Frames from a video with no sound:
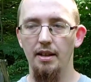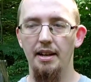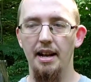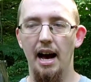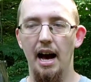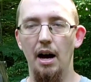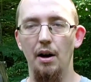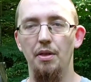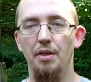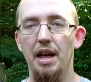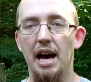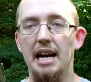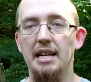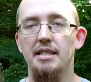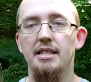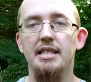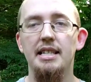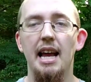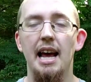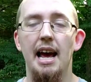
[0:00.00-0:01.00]
Now,
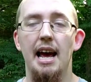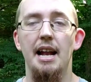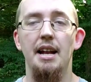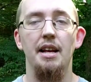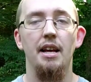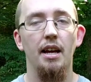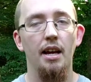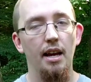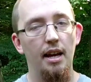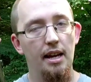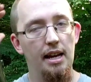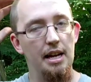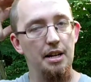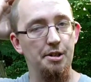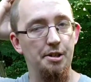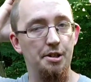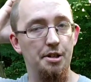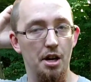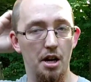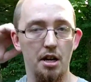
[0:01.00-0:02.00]
that said,
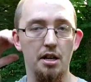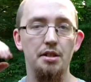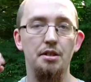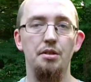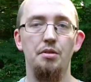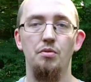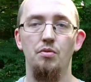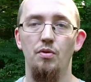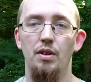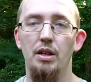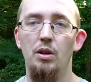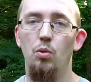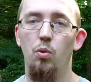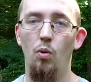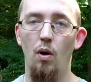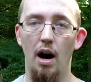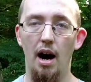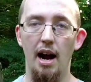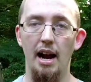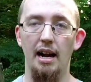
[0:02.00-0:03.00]
it does
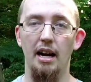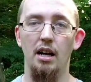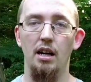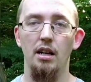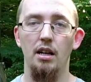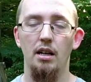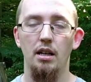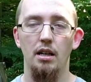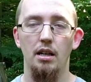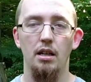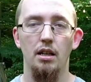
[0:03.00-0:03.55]
require